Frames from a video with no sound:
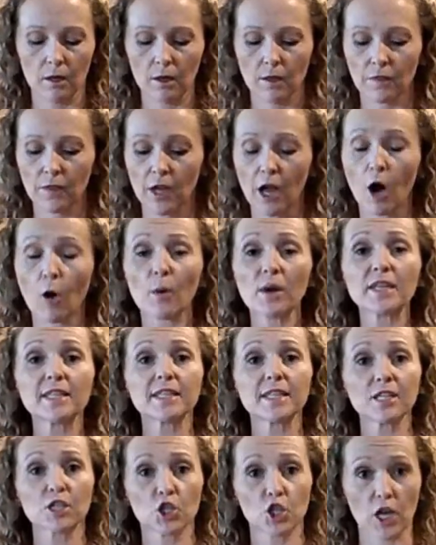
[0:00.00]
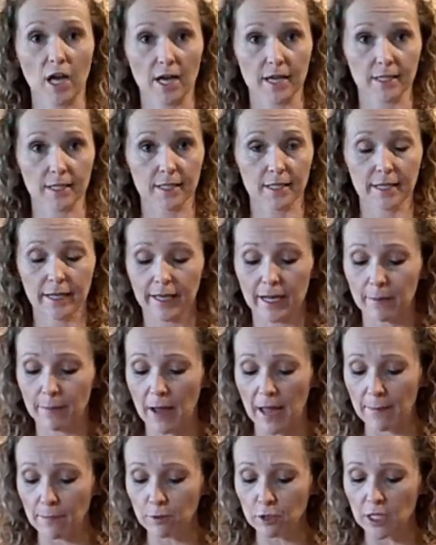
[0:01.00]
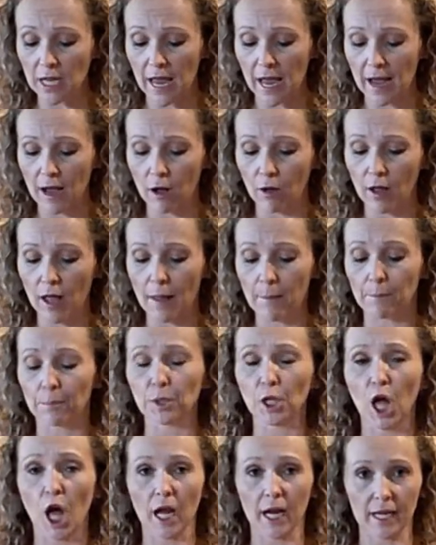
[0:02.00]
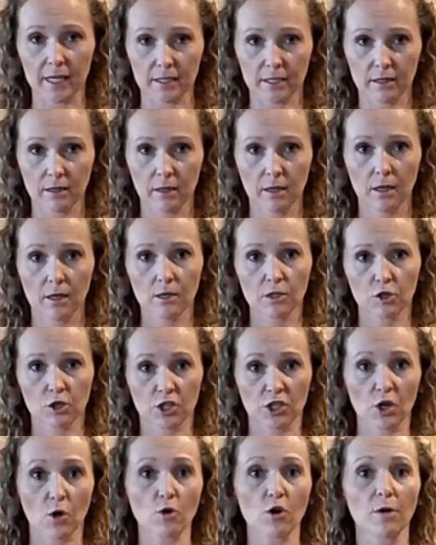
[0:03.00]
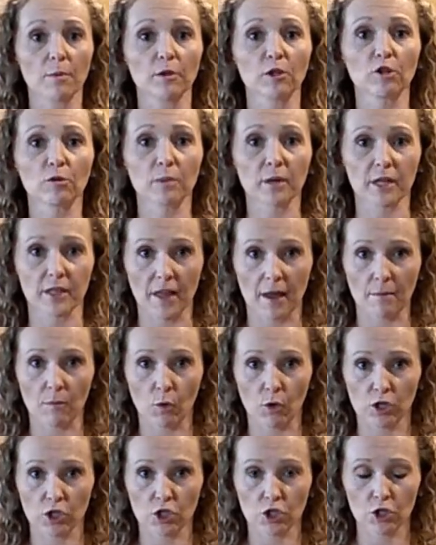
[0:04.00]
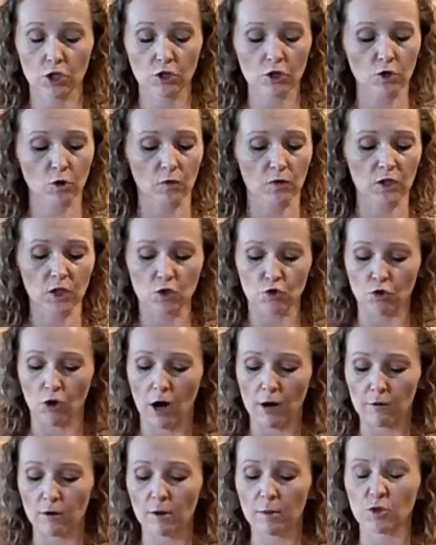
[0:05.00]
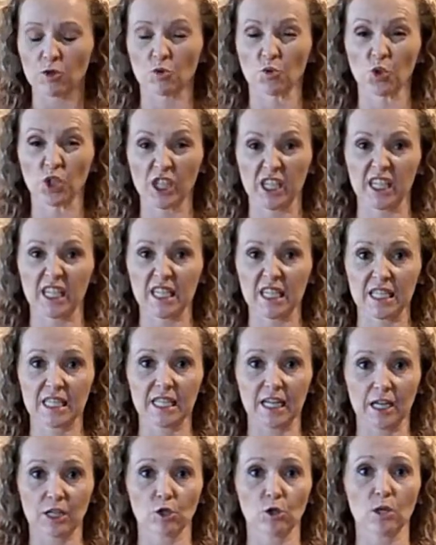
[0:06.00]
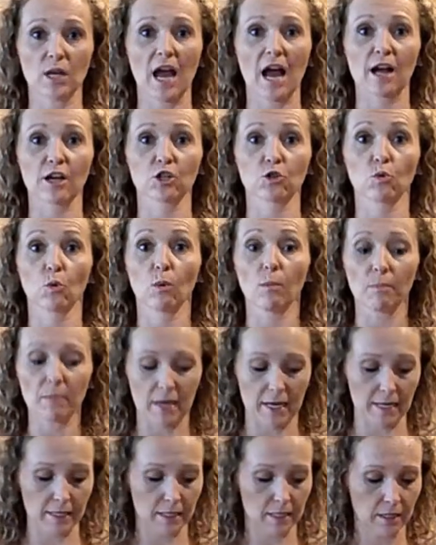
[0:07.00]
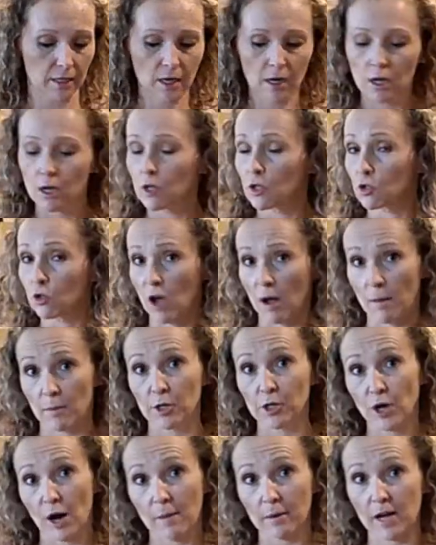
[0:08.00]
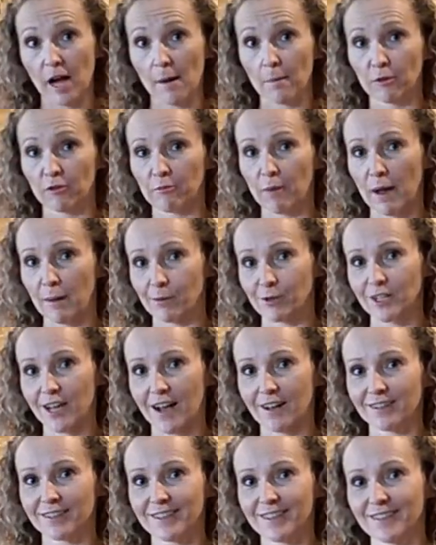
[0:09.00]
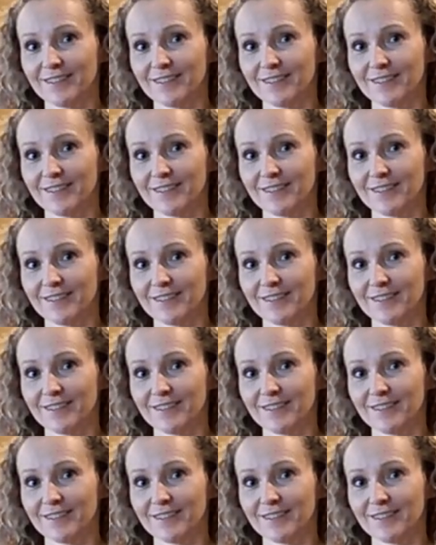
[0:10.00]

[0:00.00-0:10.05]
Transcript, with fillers: they always suggest to get a paper towel and blot it to soak up a little bit of that moisture. So this dry rub is really going to stick to the actual meat. So I'm going to grab a couple of paper towels.